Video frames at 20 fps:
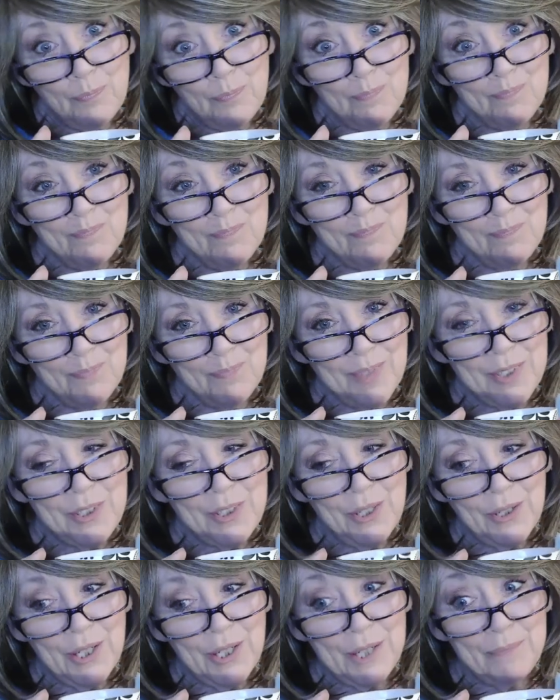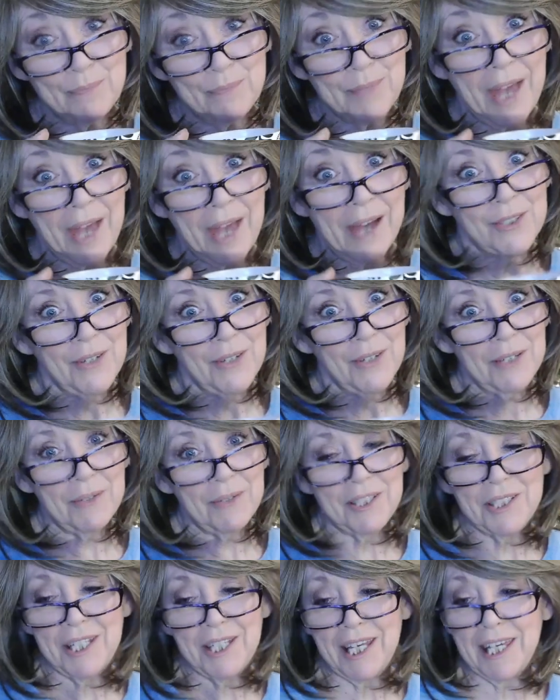Mmm, so good. So anyway,
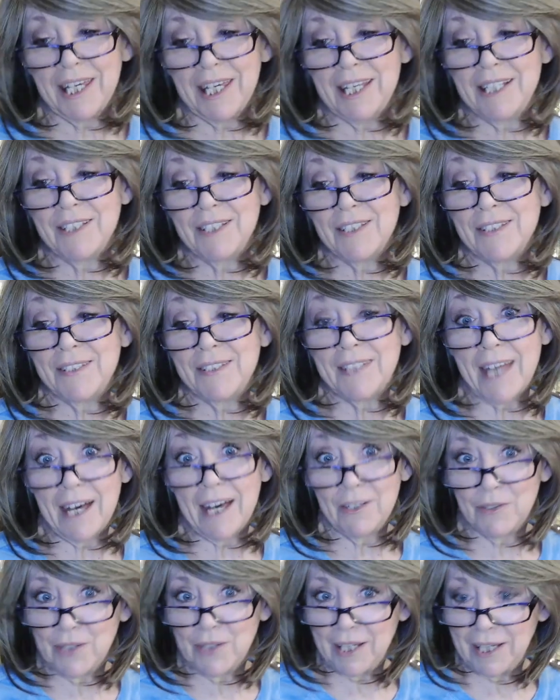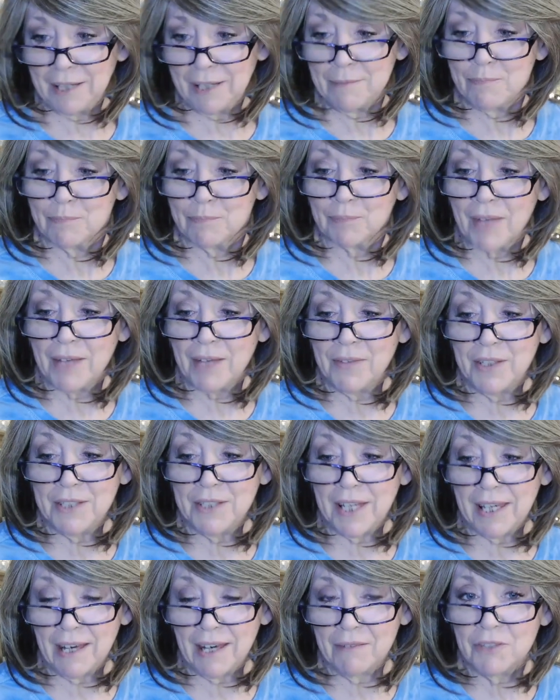today is Saturday, the
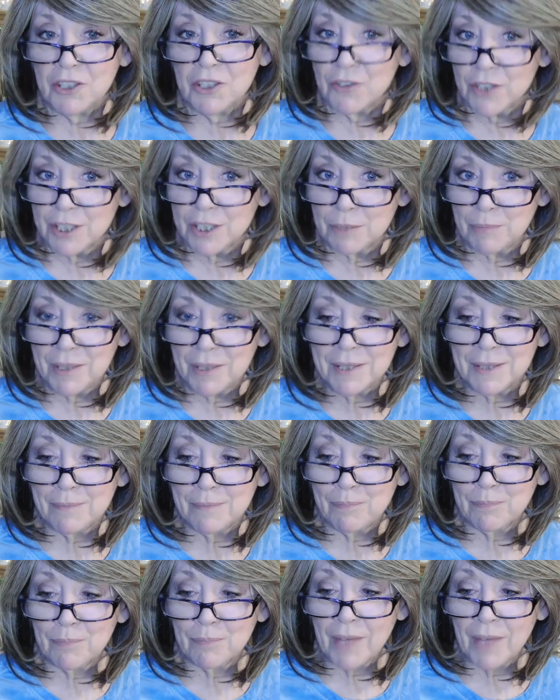day after Christmas.